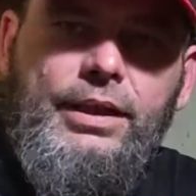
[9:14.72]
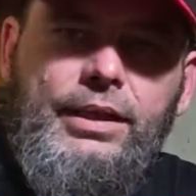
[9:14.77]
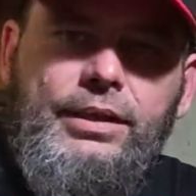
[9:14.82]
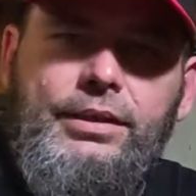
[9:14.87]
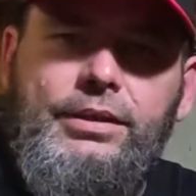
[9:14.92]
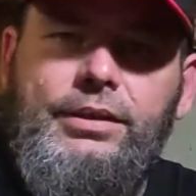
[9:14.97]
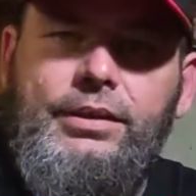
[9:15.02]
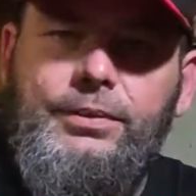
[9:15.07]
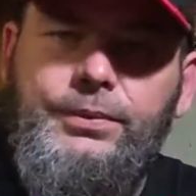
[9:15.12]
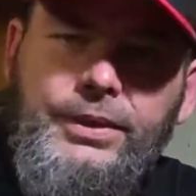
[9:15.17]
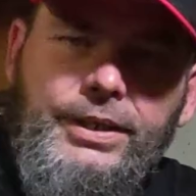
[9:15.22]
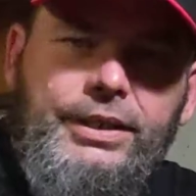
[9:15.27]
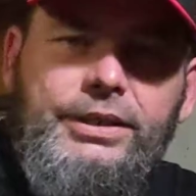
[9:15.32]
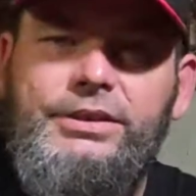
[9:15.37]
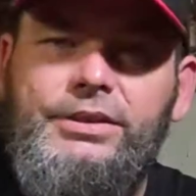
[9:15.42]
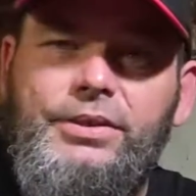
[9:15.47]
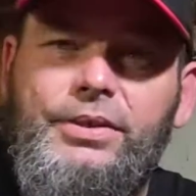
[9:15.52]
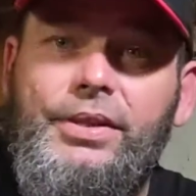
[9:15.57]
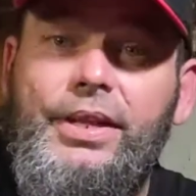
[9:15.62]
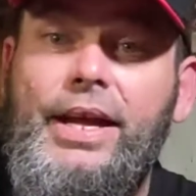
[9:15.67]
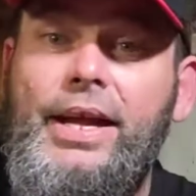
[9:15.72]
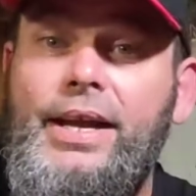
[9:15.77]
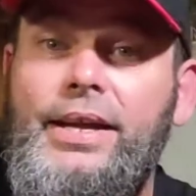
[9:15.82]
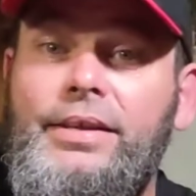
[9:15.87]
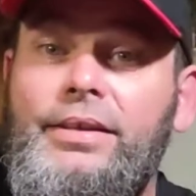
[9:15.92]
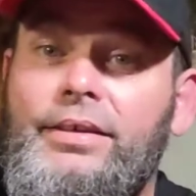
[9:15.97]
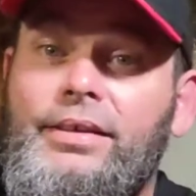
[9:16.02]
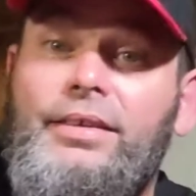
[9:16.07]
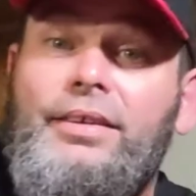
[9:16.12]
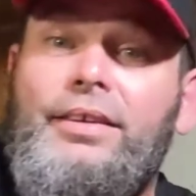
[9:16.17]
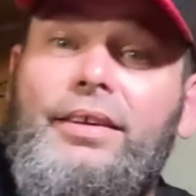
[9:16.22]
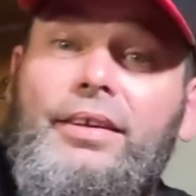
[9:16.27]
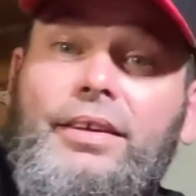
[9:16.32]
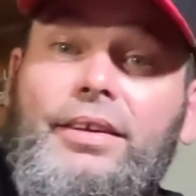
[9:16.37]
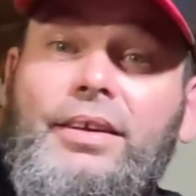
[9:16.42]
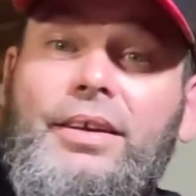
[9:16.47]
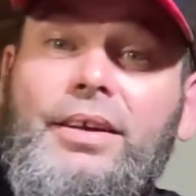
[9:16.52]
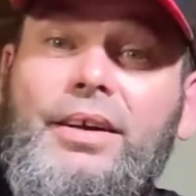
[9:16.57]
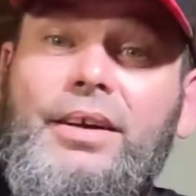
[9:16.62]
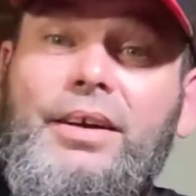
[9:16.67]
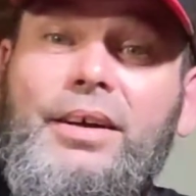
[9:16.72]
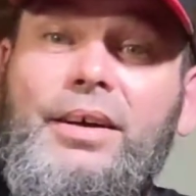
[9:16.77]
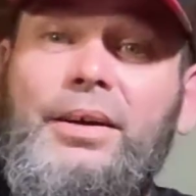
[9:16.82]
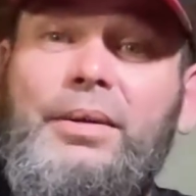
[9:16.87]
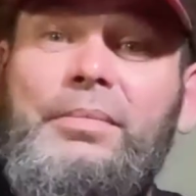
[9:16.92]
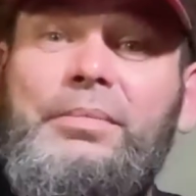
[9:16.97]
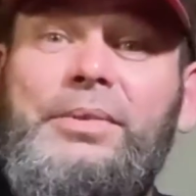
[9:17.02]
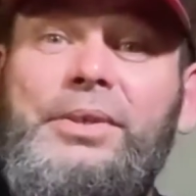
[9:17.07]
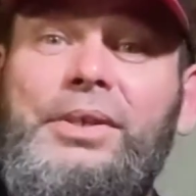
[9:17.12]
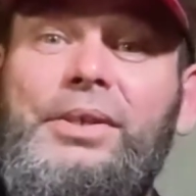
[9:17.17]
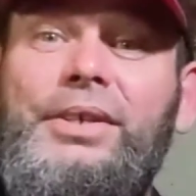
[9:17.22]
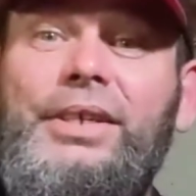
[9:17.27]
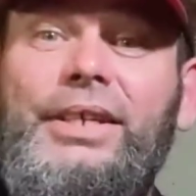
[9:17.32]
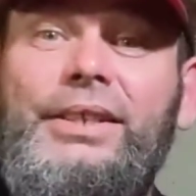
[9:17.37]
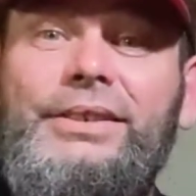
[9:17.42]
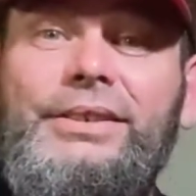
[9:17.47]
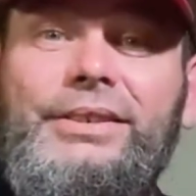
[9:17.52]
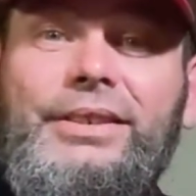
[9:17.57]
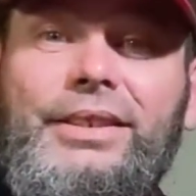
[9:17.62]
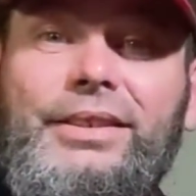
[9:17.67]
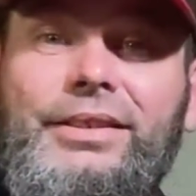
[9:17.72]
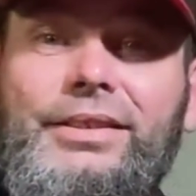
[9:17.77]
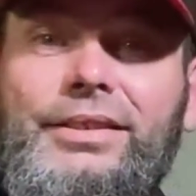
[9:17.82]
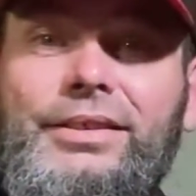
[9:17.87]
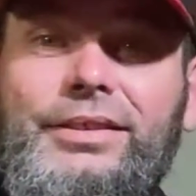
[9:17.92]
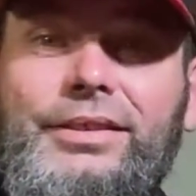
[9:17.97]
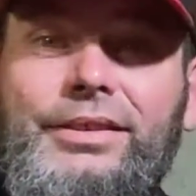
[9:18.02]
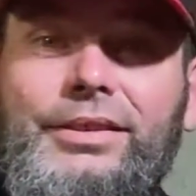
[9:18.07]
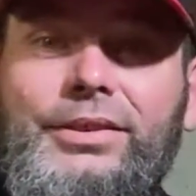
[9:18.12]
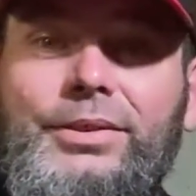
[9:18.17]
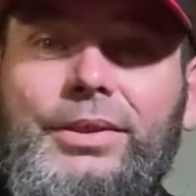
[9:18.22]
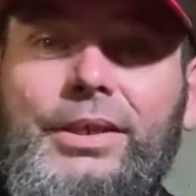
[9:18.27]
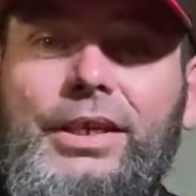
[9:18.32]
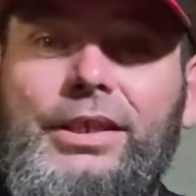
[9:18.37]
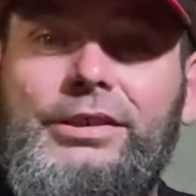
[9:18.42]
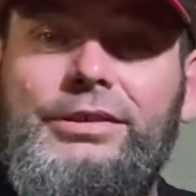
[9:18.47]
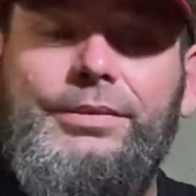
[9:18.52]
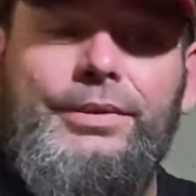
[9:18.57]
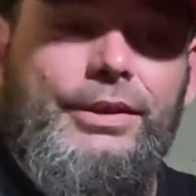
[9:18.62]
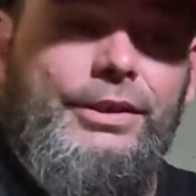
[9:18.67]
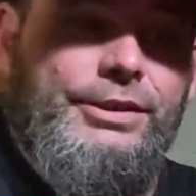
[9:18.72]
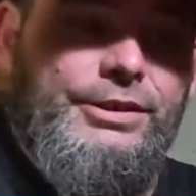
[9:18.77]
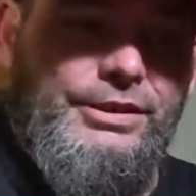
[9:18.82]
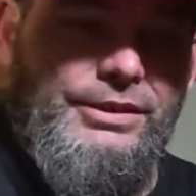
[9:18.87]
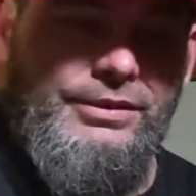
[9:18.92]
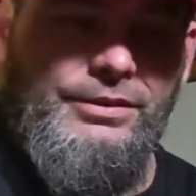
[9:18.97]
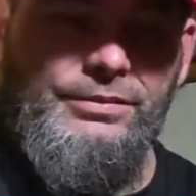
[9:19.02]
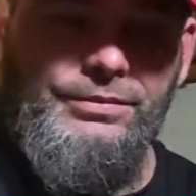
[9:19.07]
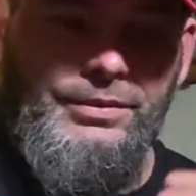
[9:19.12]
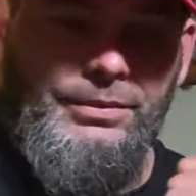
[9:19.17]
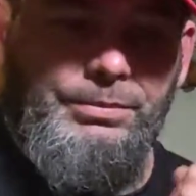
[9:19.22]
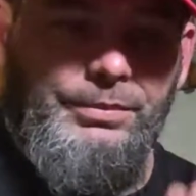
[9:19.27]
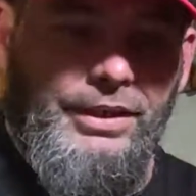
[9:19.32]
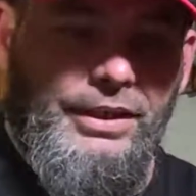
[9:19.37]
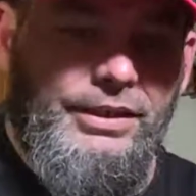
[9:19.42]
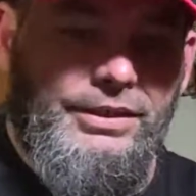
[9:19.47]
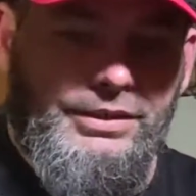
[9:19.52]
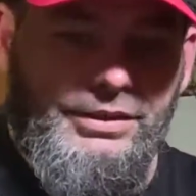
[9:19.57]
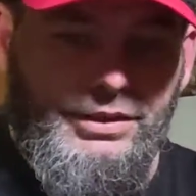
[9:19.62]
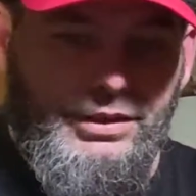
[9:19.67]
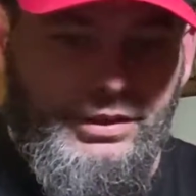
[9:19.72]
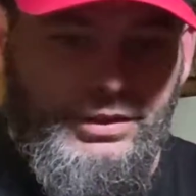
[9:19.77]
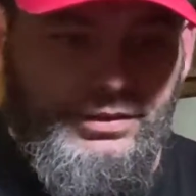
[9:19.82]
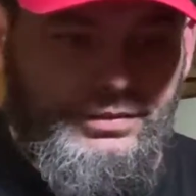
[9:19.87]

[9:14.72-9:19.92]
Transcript: editing wise and all that. You guys get the garage version from me, so